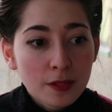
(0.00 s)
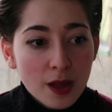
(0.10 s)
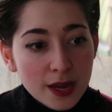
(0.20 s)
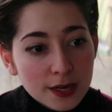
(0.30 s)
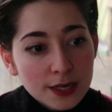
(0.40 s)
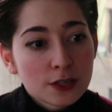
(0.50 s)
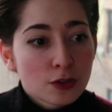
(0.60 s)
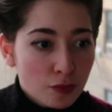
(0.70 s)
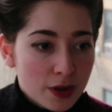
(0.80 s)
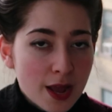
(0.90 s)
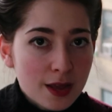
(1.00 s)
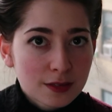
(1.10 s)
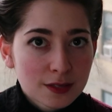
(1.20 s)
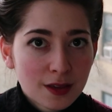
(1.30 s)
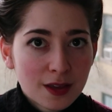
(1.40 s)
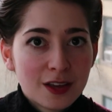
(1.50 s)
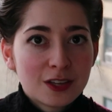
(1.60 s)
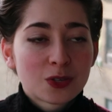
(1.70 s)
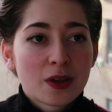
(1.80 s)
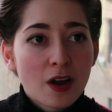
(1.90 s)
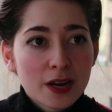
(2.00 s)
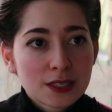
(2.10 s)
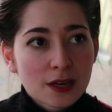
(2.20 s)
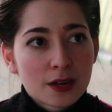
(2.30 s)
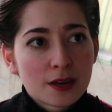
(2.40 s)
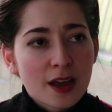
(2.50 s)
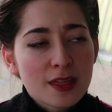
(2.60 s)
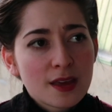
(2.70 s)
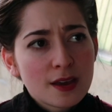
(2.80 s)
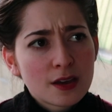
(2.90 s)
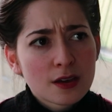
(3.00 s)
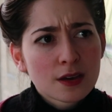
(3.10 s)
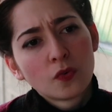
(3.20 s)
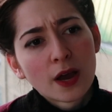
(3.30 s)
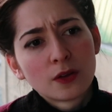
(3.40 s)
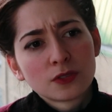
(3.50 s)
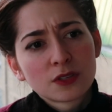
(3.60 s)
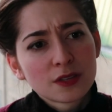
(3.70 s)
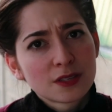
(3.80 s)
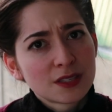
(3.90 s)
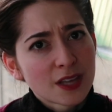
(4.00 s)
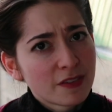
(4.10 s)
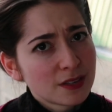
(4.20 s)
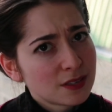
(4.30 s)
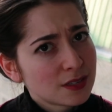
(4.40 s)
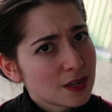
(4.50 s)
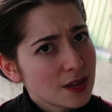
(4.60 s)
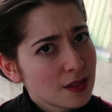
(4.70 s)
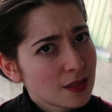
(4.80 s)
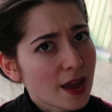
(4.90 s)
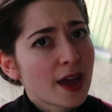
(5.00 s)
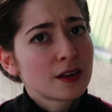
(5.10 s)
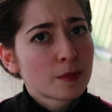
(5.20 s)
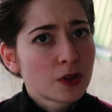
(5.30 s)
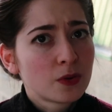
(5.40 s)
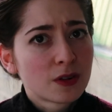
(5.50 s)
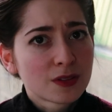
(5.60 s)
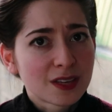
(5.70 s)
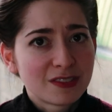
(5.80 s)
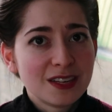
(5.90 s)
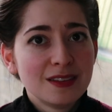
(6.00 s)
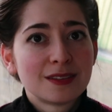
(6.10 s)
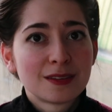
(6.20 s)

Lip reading: like in 3 days. So I got it done, I think around the 17th. I had it uploaded on the 17th,